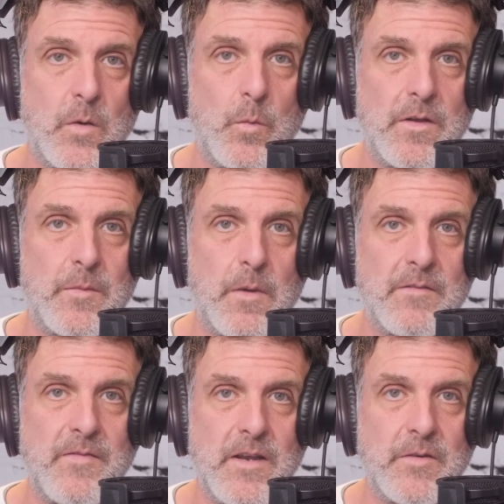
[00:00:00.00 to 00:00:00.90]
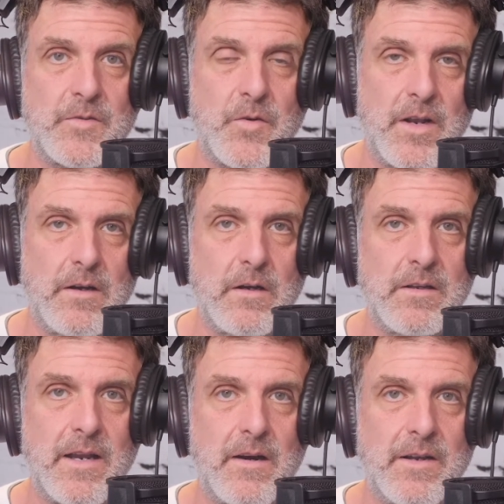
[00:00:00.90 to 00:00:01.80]
with my favorite trainer,
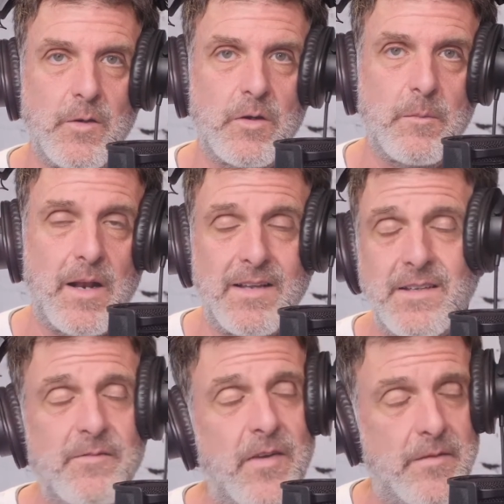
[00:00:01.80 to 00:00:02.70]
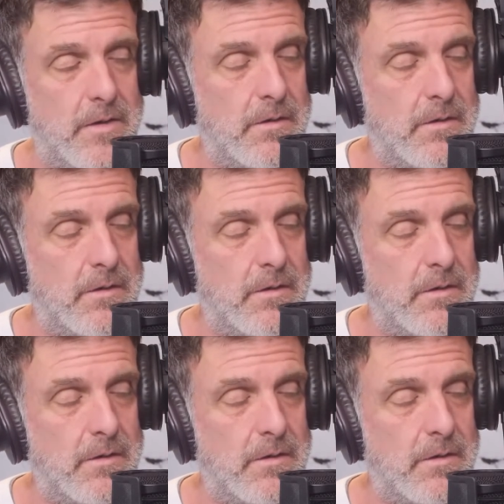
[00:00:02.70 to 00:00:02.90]
Gary Newcomb. And I said favorite.